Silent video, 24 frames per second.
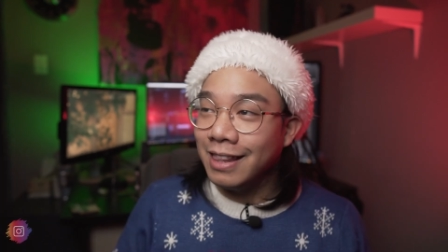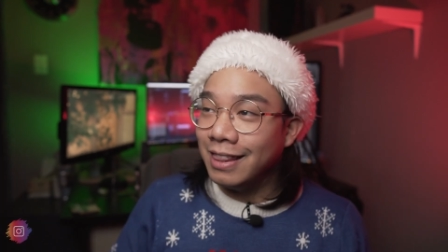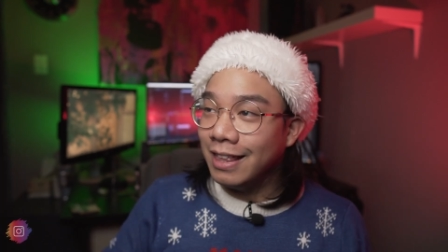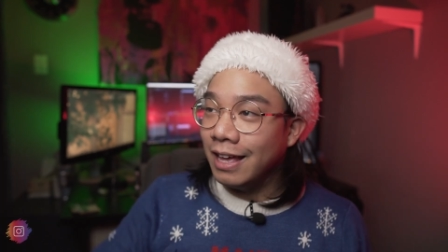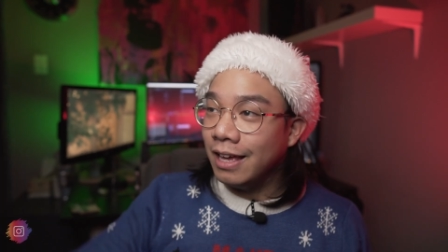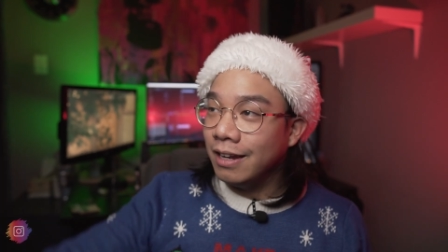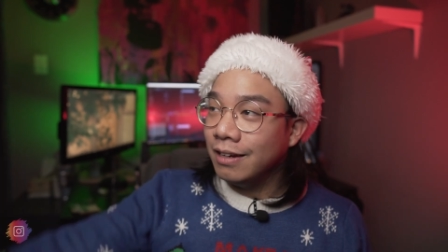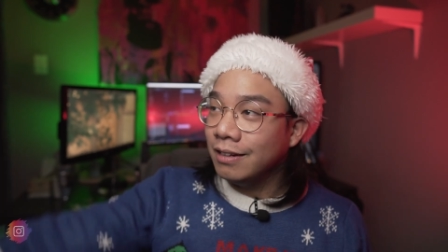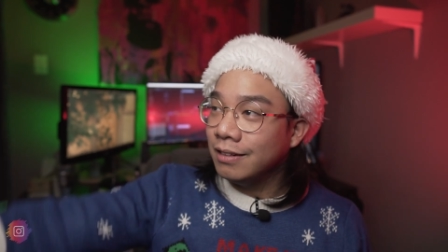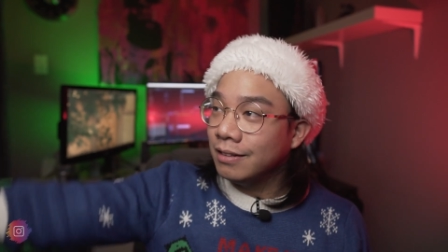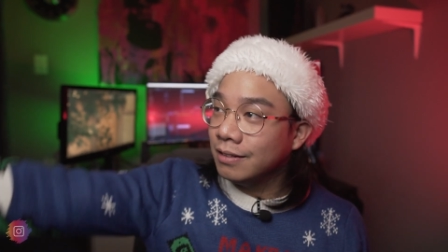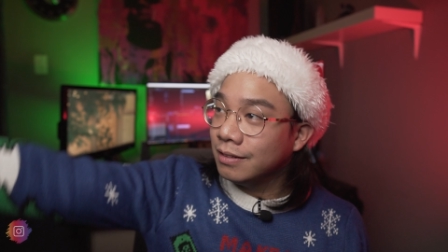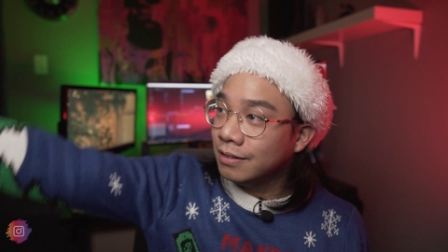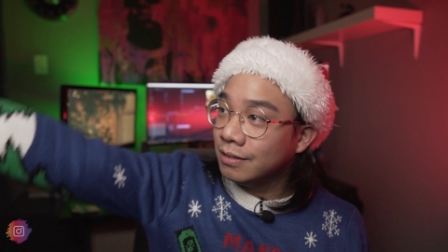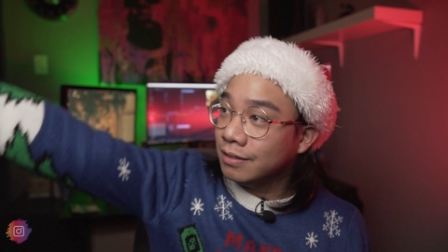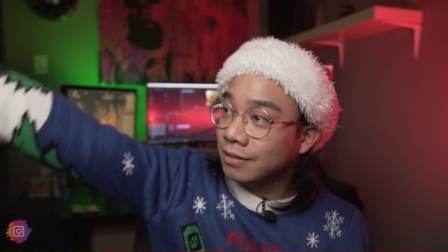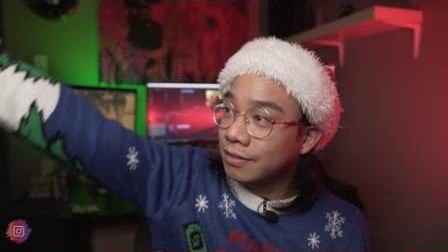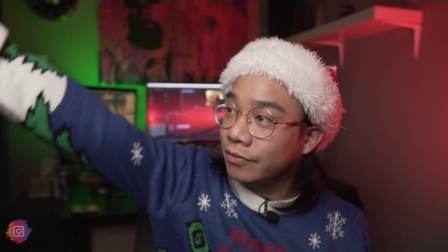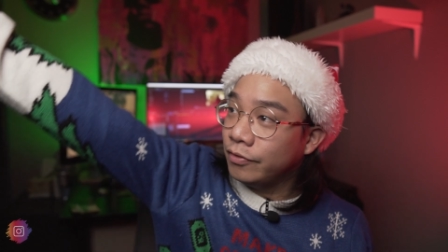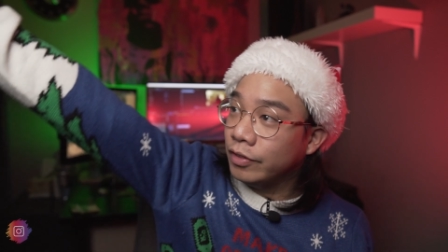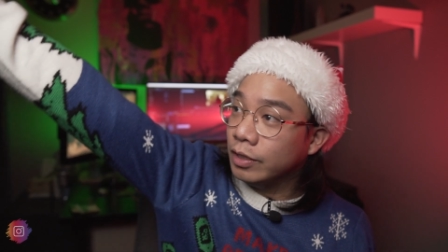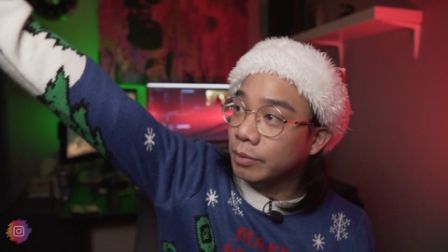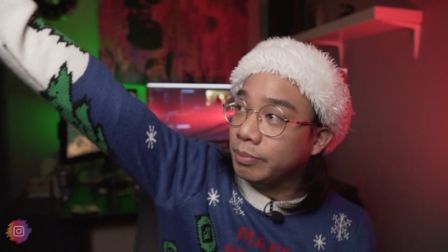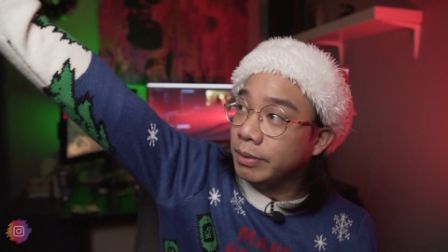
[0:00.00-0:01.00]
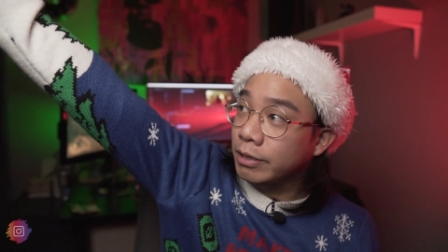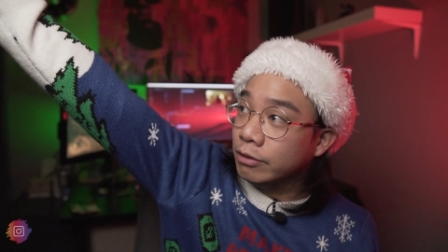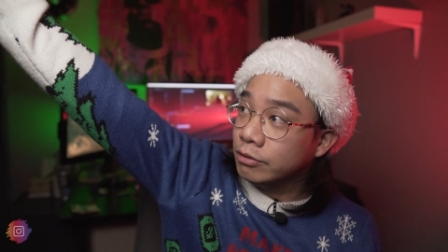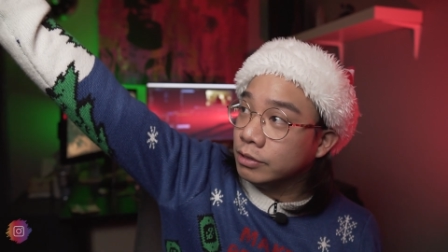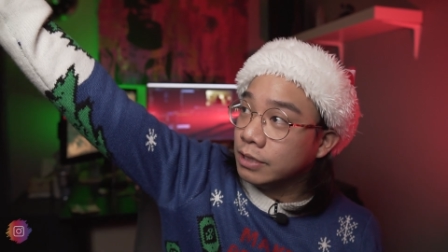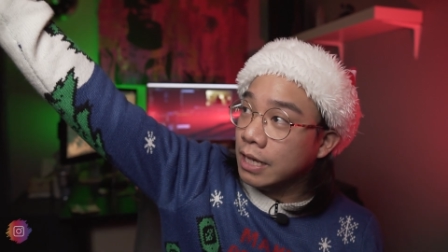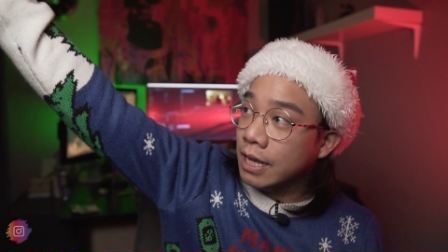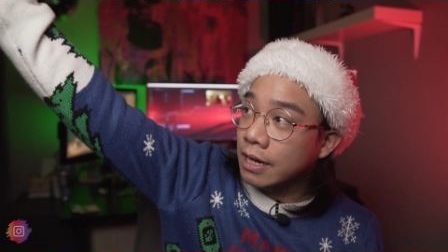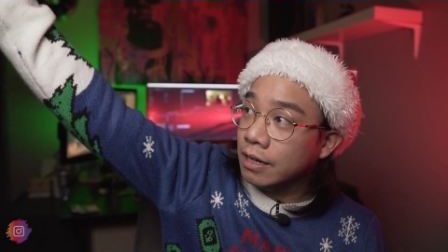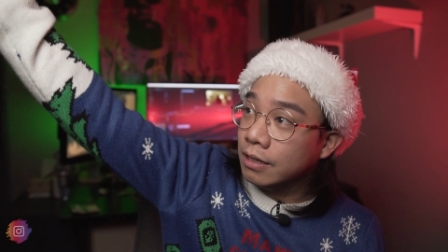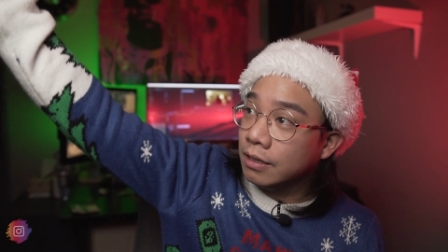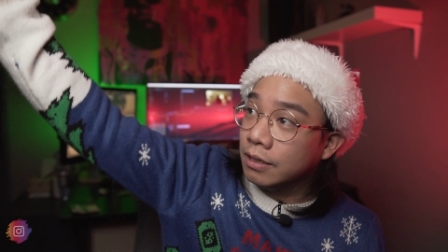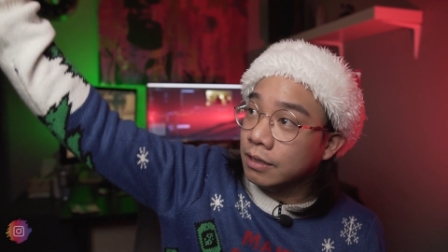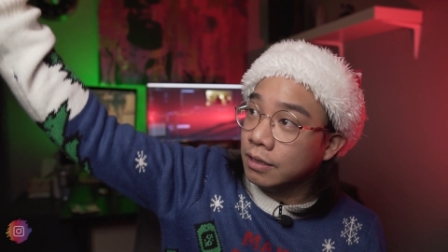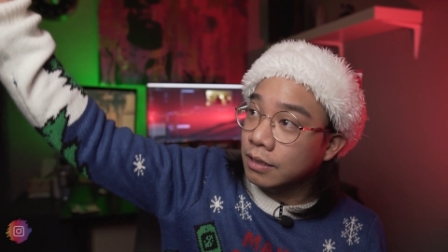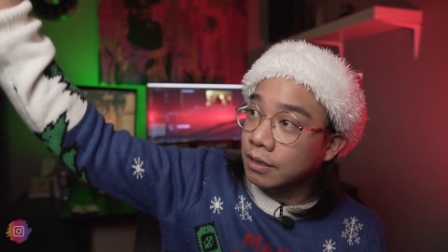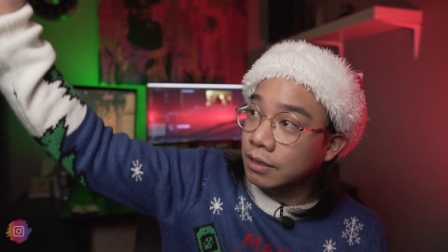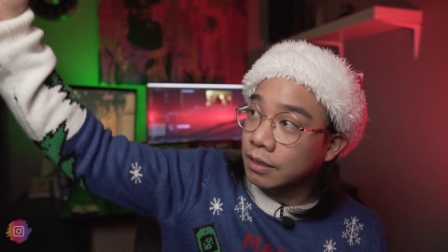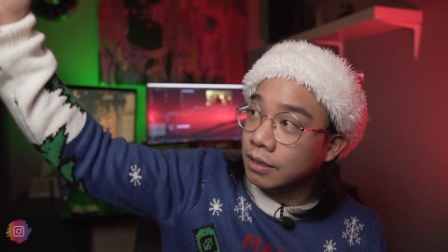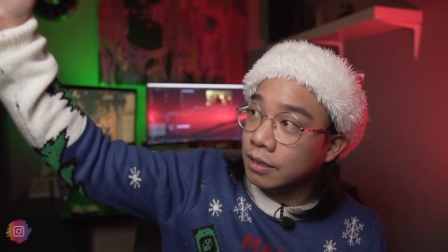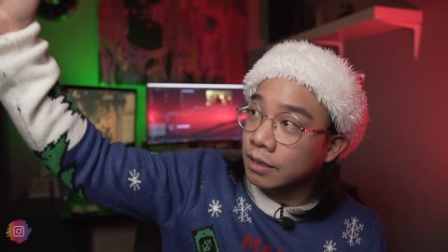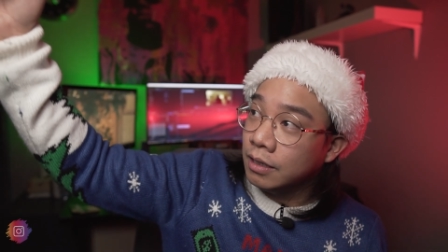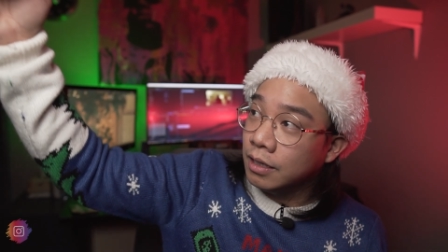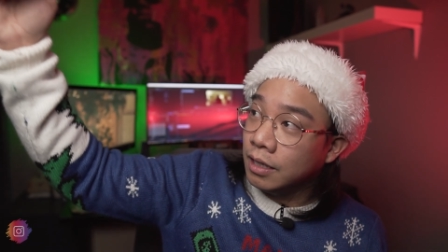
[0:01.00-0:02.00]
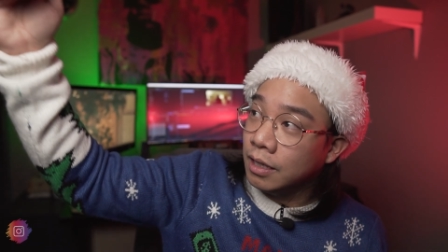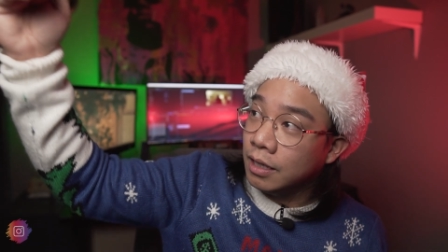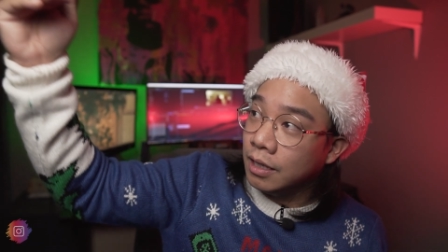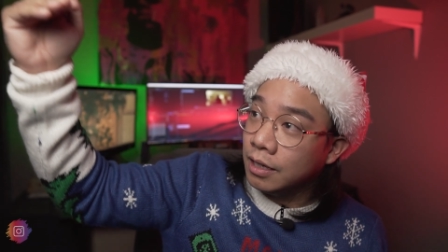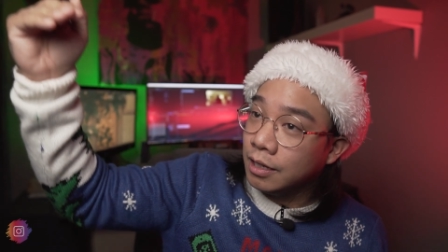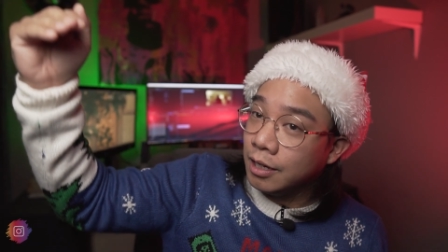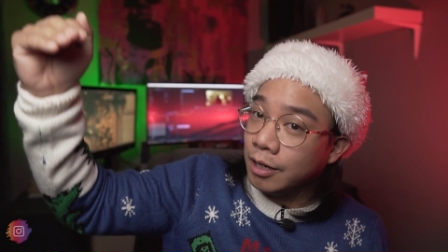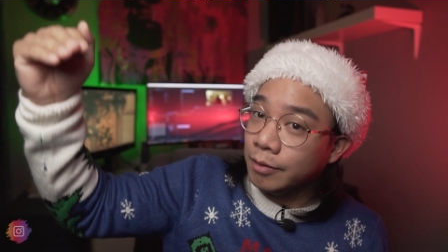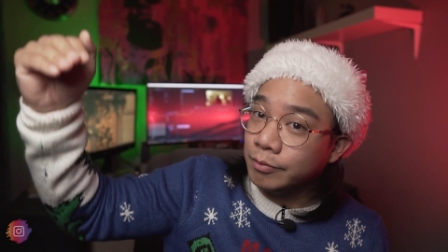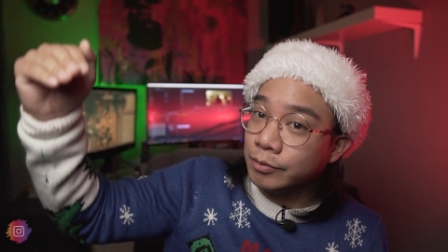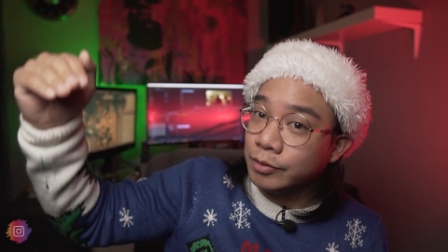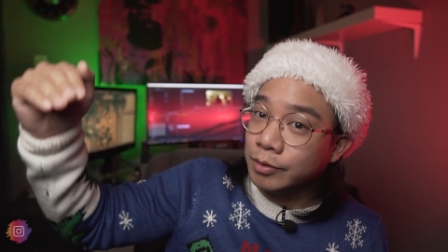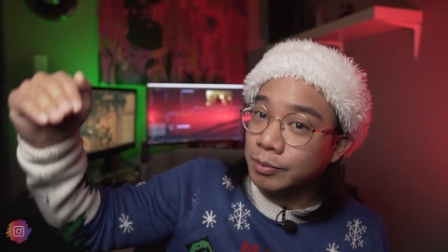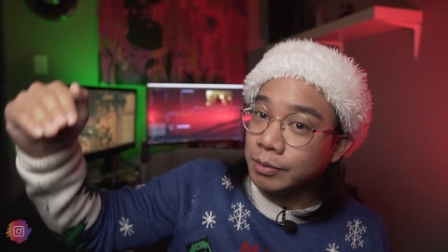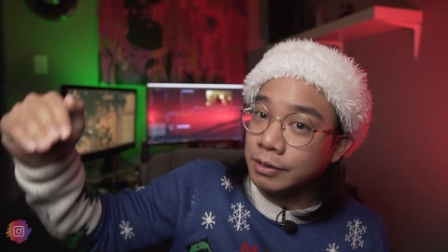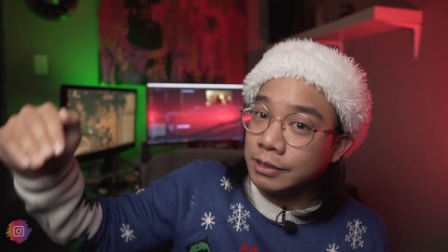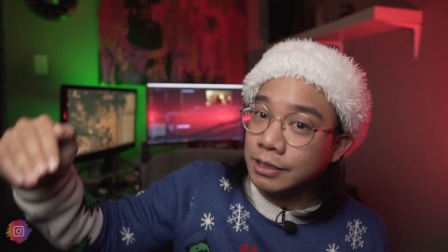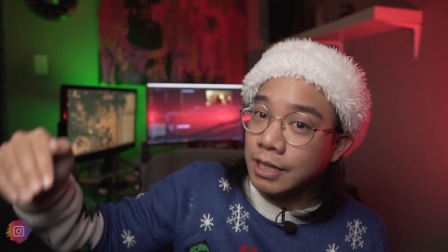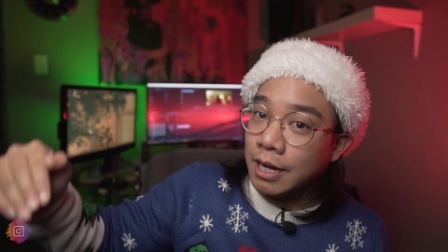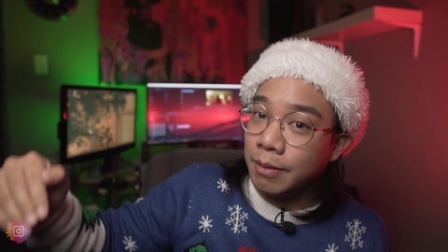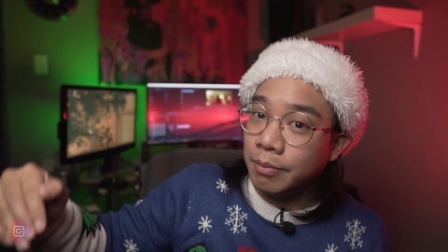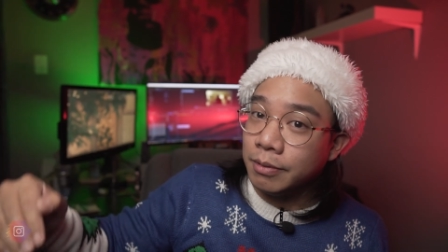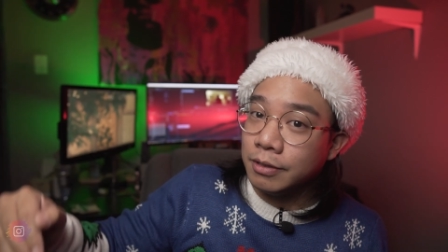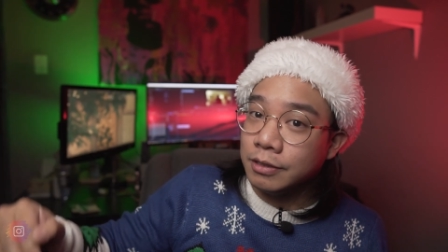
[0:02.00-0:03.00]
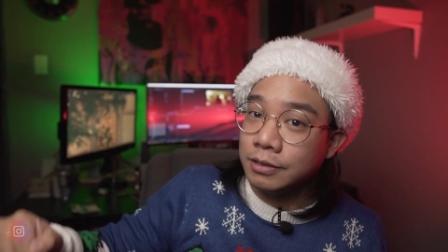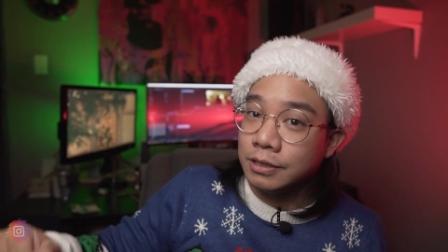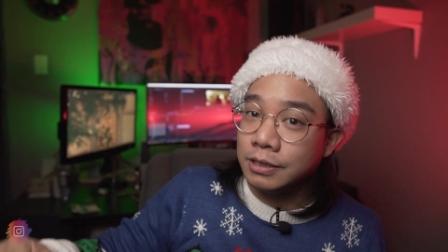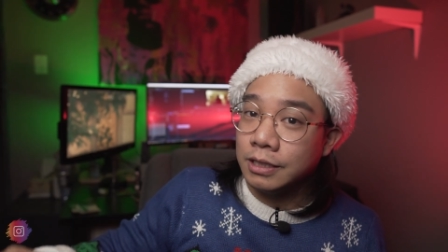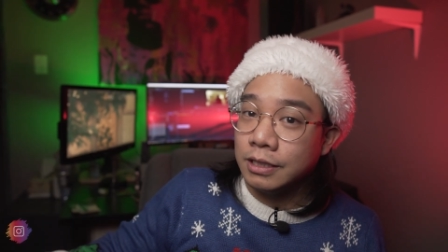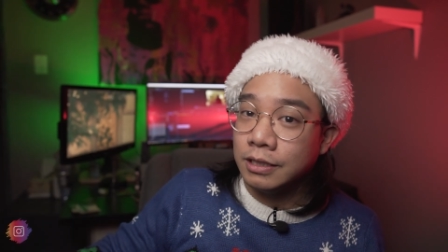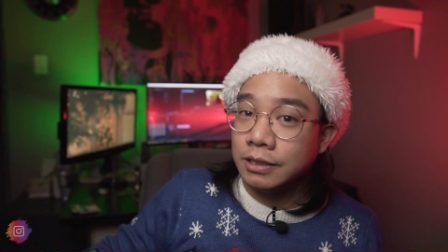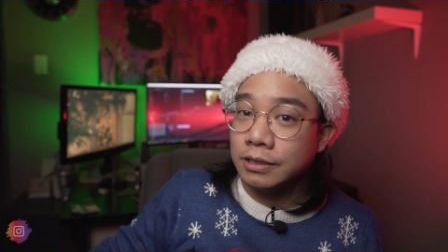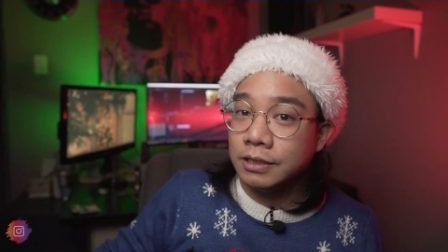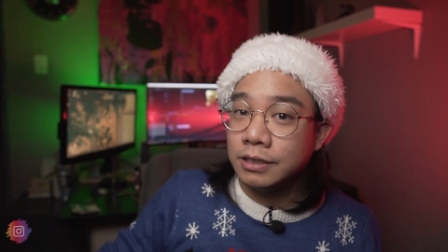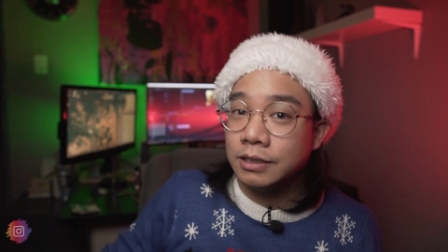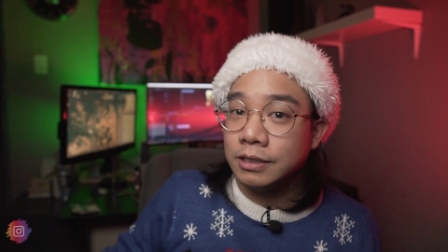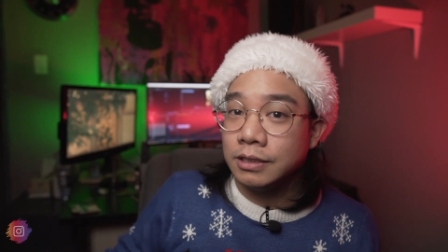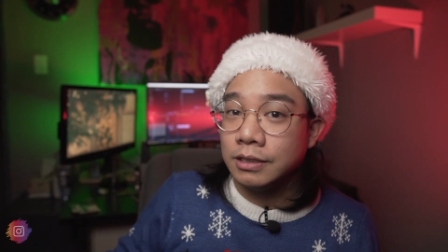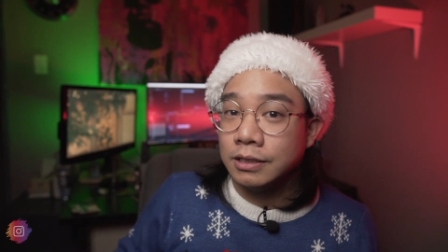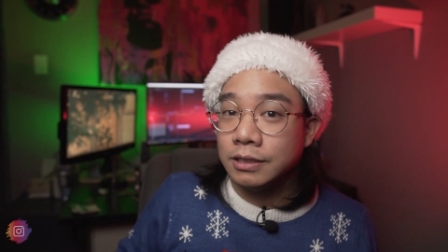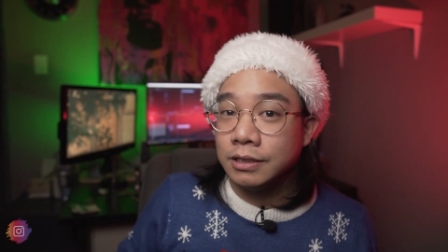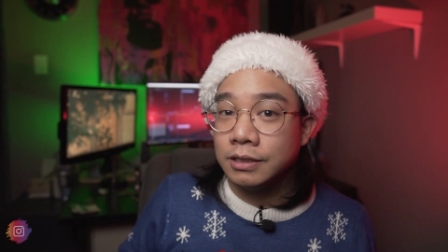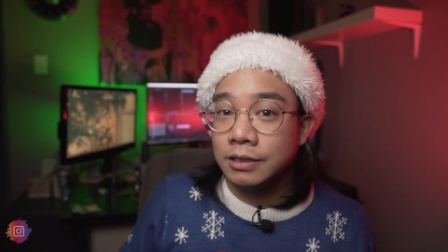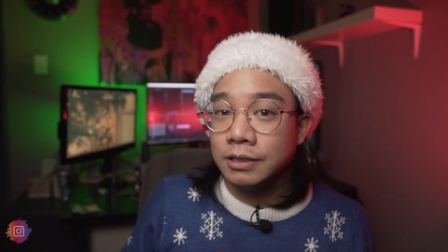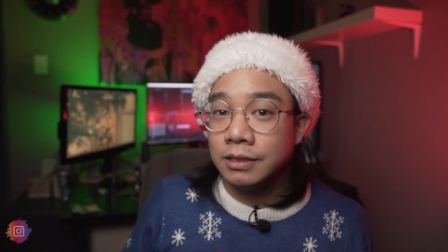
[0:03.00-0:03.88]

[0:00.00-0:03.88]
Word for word: Then, Filipino Santa comes from the top of the stairs.